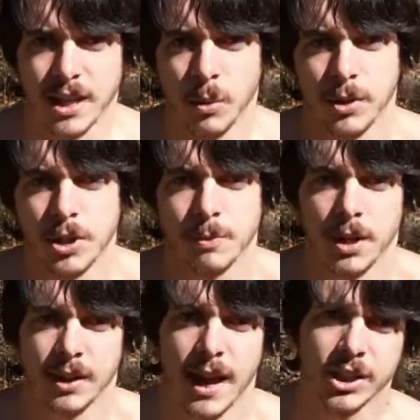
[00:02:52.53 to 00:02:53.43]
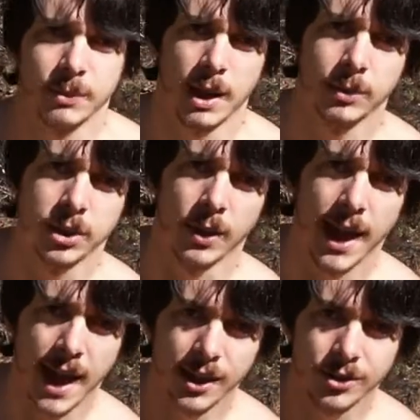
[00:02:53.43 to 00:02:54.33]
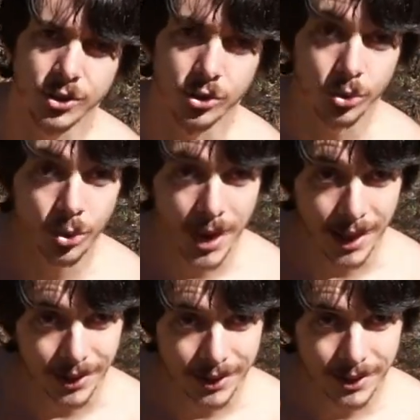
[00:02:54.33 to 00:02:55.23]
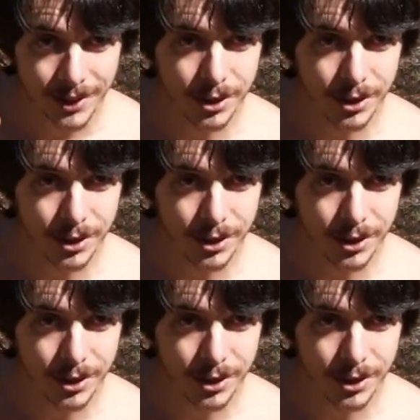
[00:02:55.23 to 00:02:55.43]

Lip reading: You want your spindle to actually be able to hand drill